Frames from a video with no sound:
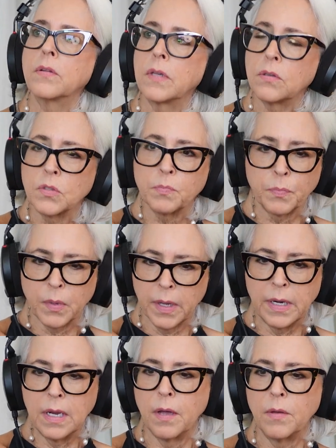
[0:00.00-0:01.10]
There's
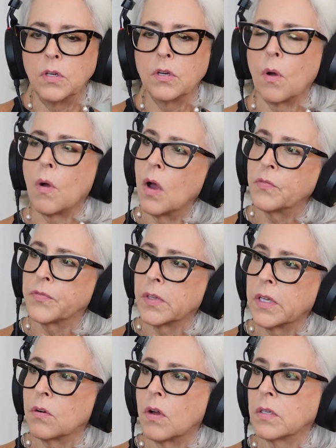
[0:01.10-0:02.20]
plenty,
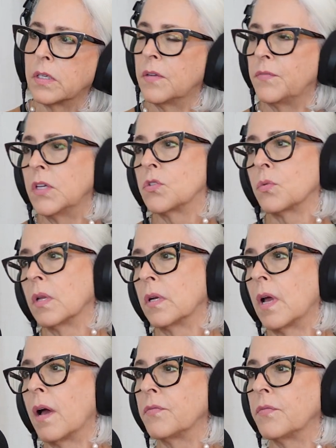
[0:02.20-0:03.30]
hopefully you're all individual
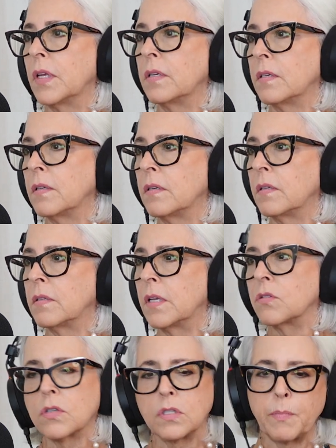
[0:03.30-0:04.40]
enough that
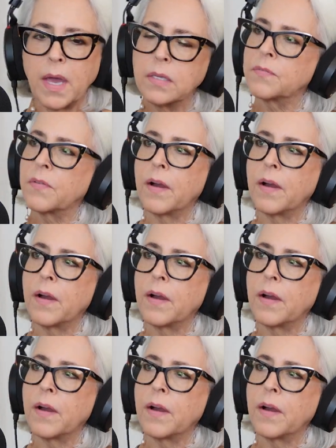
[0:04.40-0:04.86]
there's a space for